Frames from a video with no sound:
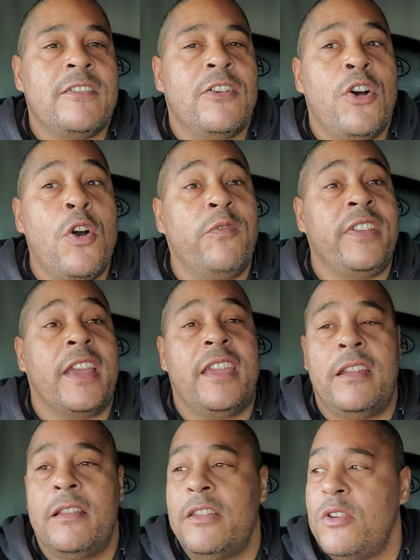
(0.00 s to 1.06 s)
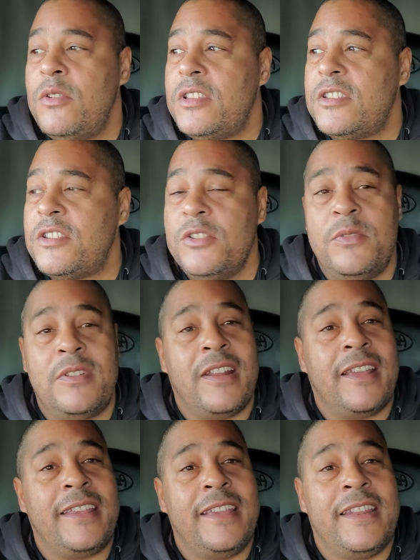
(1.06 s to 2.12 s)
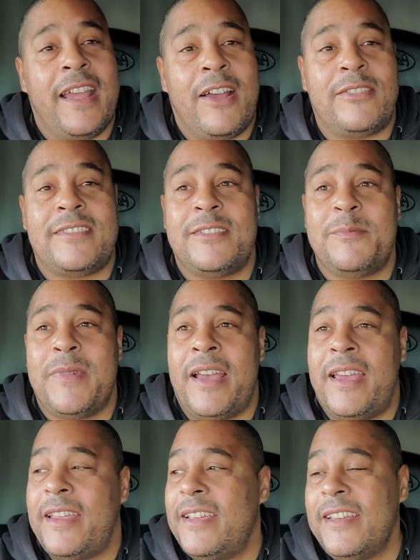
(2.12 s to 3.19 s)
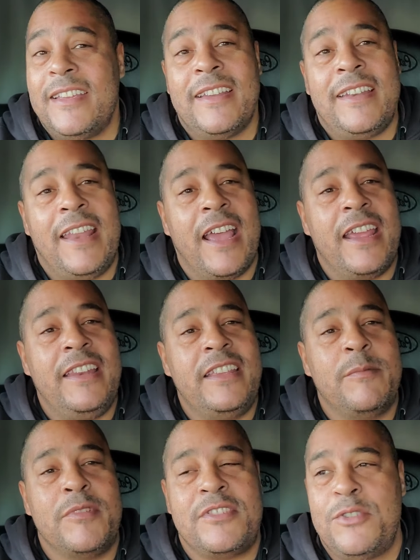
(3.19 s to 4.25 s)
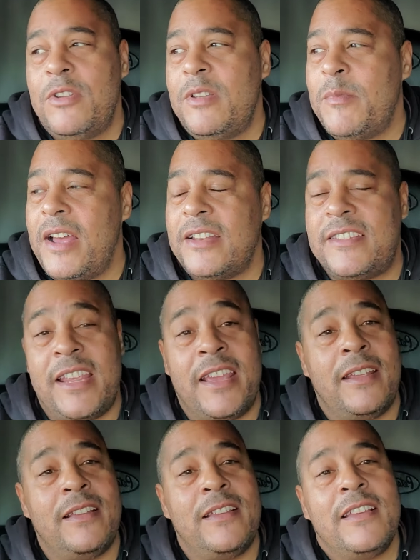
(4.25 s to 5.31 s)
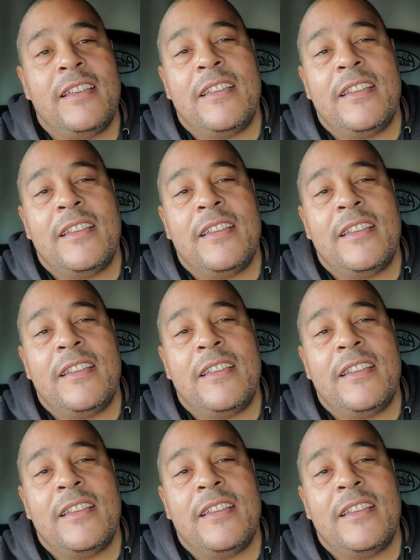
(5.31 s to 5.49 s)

hopefully I get unloaded soon and I get out to my 90 in Missoula, Montana.